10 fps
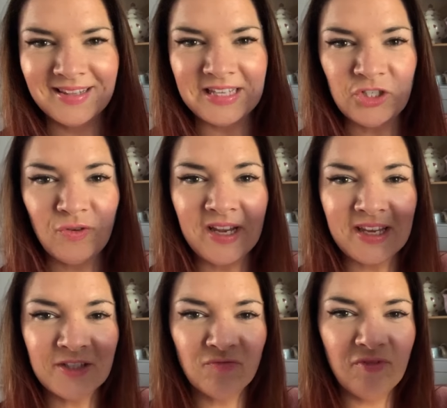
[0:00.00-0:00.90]
This drink
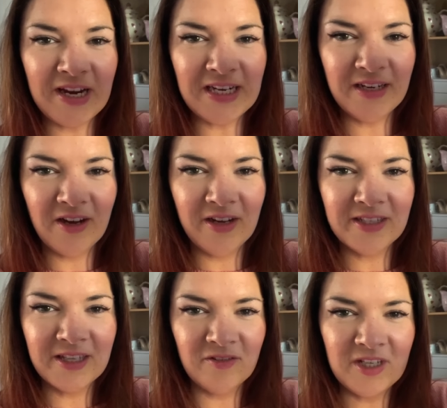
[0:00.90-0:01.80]
is really
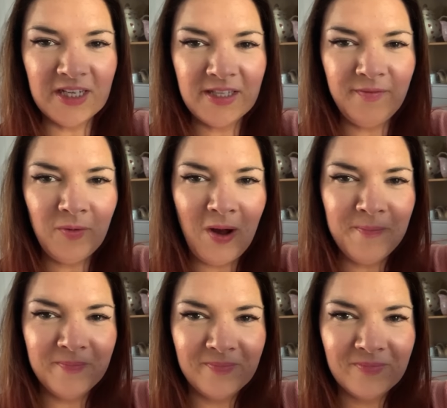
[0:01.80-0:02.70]
nice. So cheers,
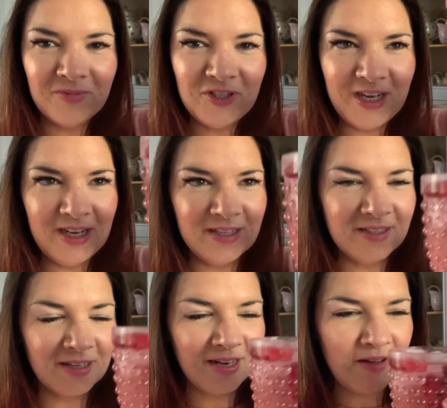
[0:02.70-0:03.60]
everyone. Cheers.
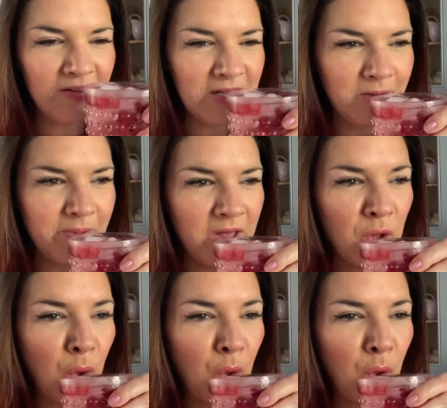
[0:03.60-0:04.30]
I'm gonna have a little bit.